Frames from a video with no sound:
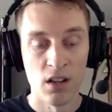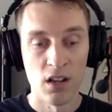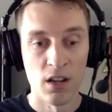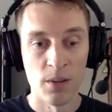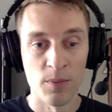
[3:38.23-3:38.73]

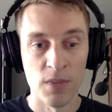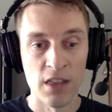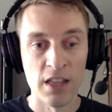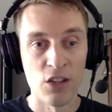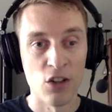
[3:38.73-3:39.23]
um,
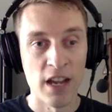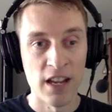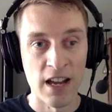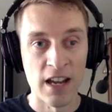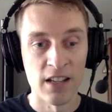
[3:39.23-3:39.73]
and then your
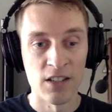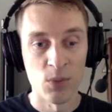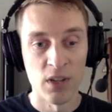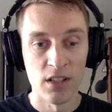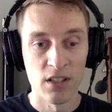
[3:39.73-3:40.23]
A I is
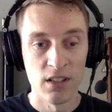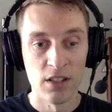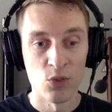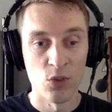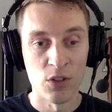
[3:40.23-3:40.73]
what
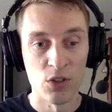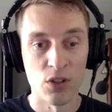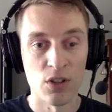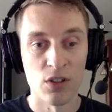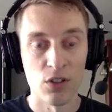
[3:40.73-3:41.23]
instructs
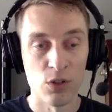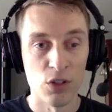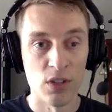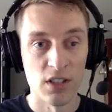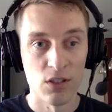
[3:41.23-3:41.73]
your, your
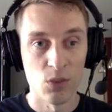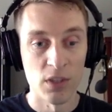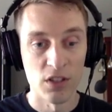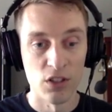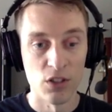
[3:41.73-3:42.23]
units
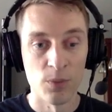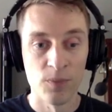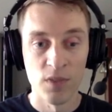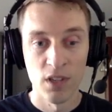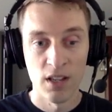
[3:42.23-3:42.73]
what to do
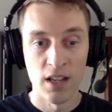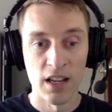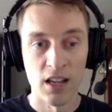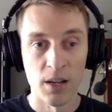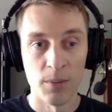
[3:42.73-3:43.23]

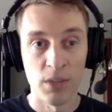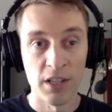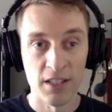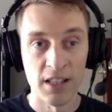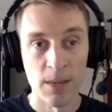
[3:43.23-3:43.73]
and uh,
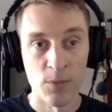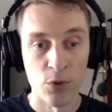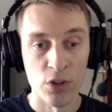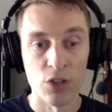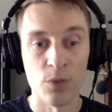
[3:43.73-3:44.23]
plays the game
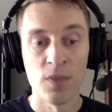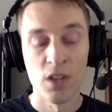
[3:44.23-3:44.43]
for you.